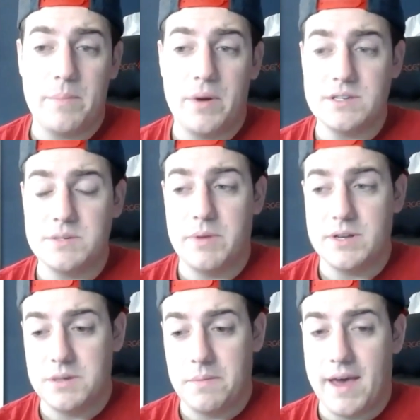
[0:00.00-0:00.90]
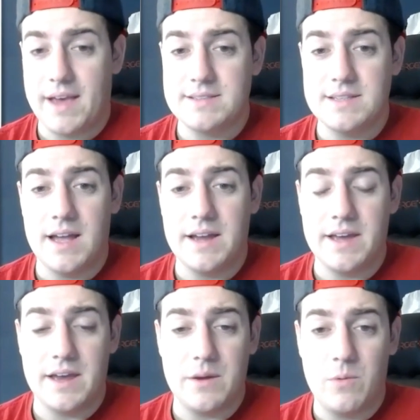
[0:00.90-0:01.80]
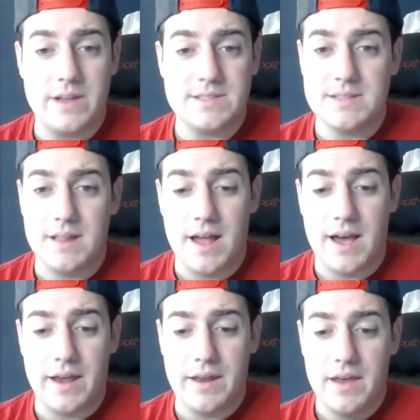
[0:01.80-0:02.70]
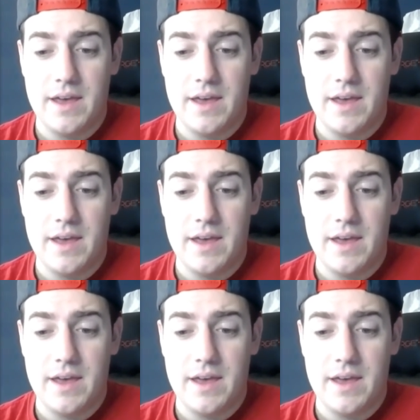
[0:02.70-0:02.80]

punch a punching bag, slide down a wet slide,